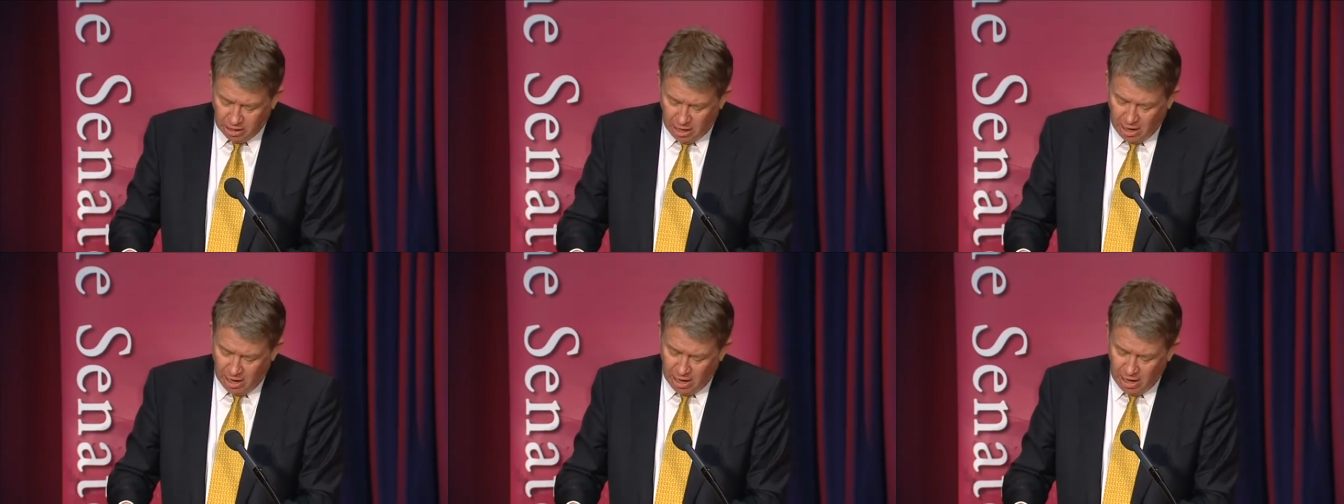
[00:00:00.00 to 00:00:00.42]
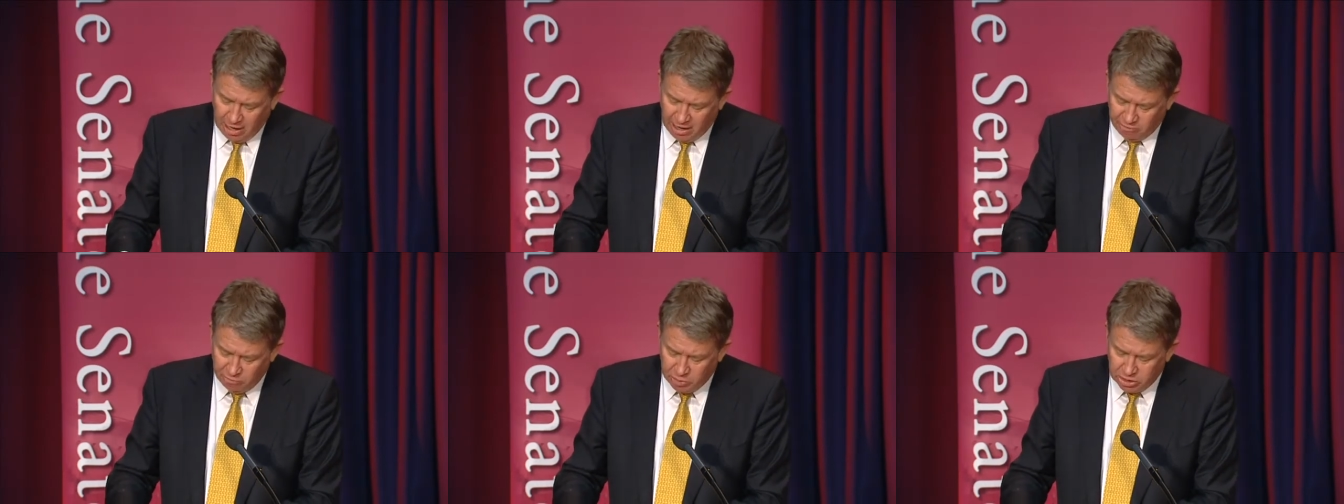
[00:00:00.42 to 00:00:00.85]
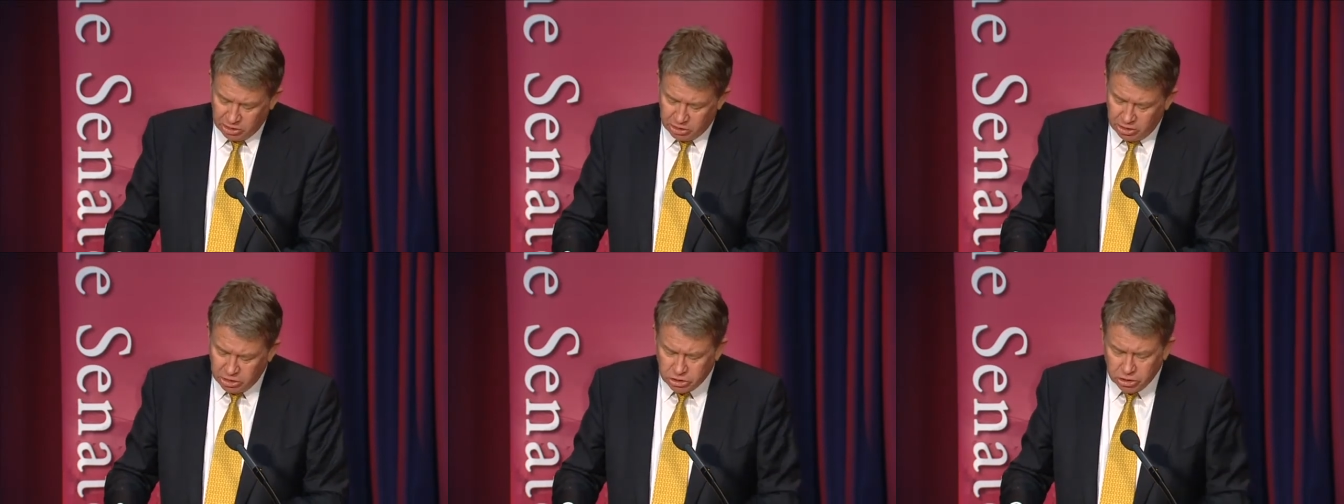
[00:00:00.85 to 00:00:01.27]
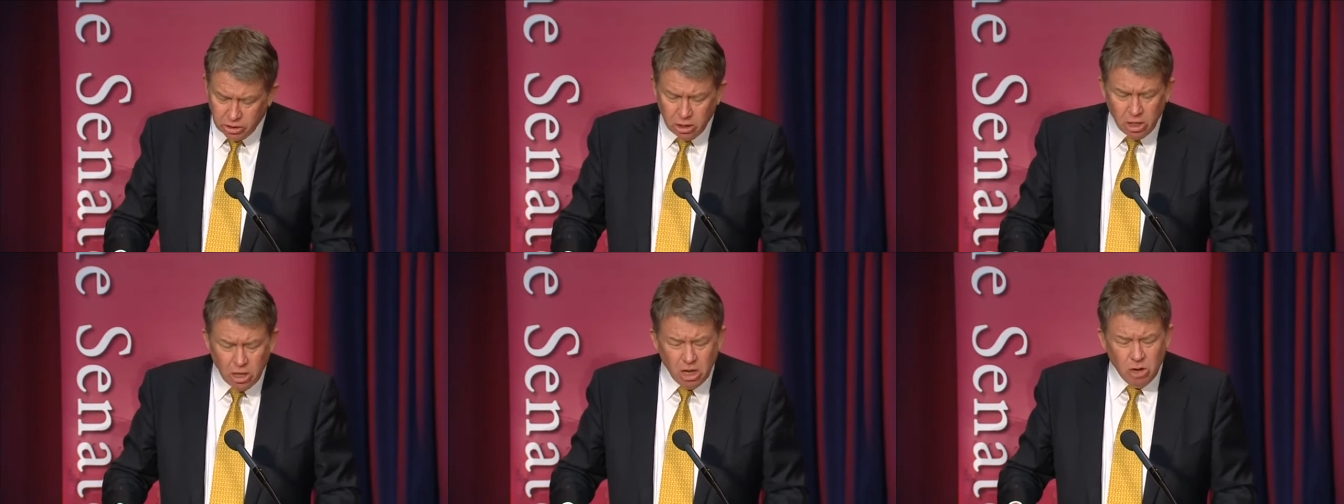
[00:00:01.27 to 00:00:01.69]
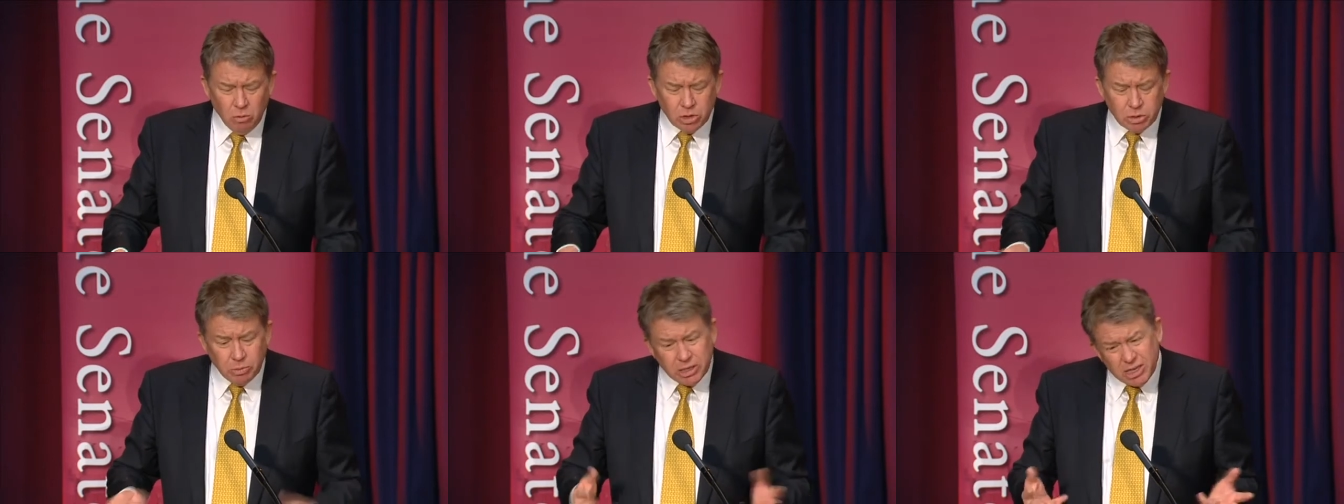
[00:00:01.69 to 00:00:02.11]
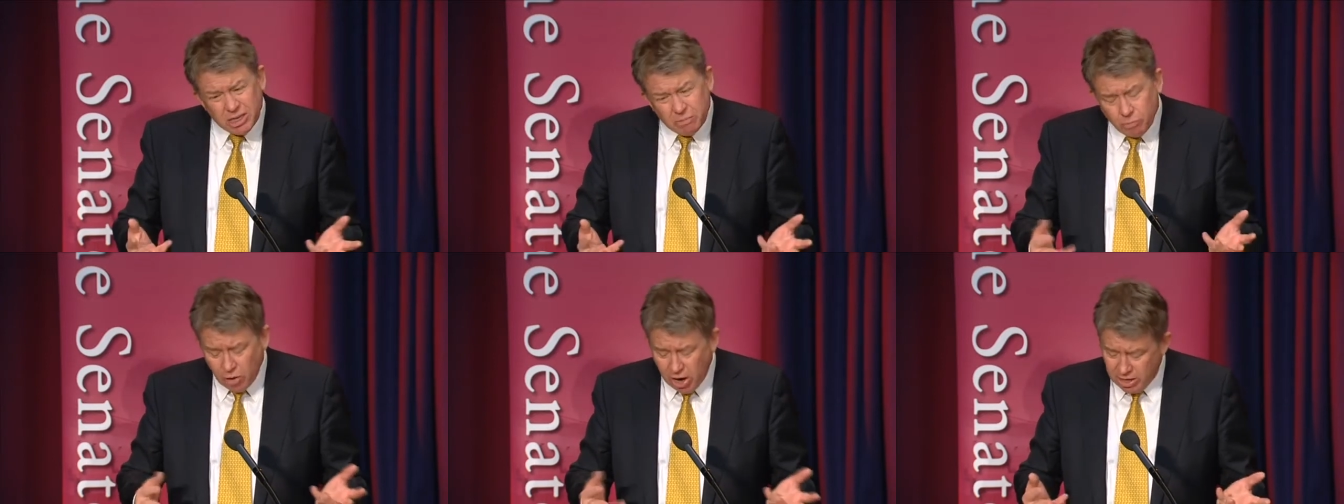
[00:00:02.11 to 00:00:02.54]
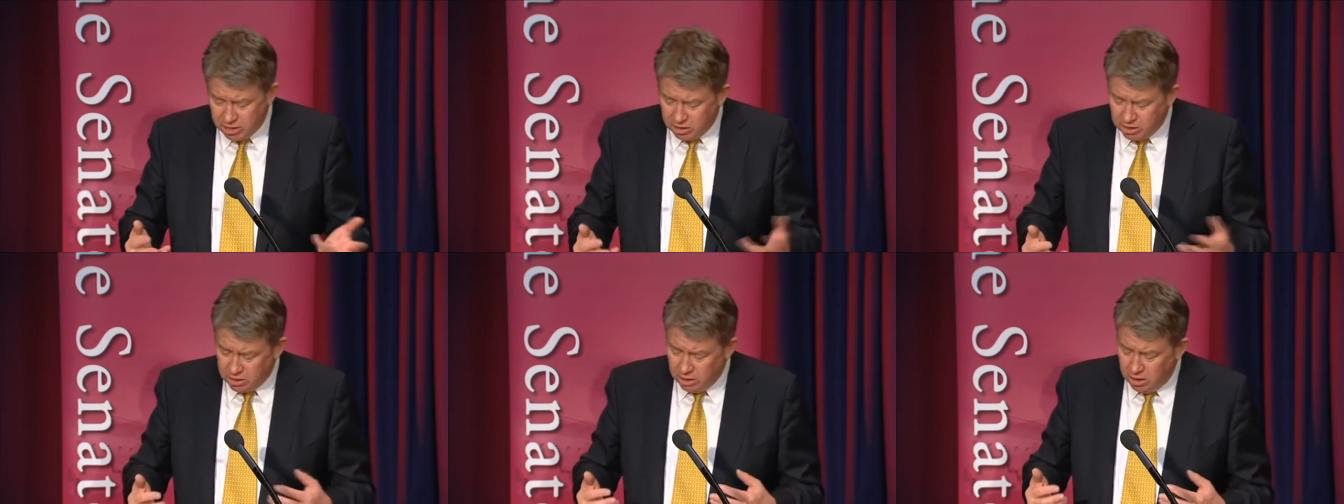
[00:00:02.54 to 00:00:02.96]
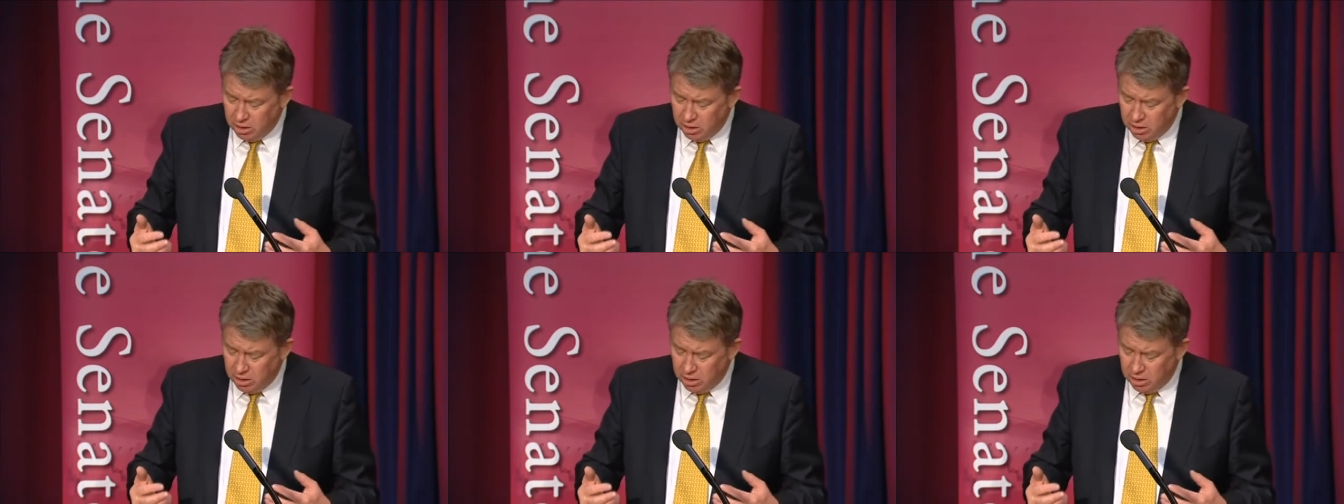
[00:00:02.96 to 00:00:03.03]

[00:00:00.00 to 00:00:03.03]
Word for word: uh, a government decision, which means that in practice,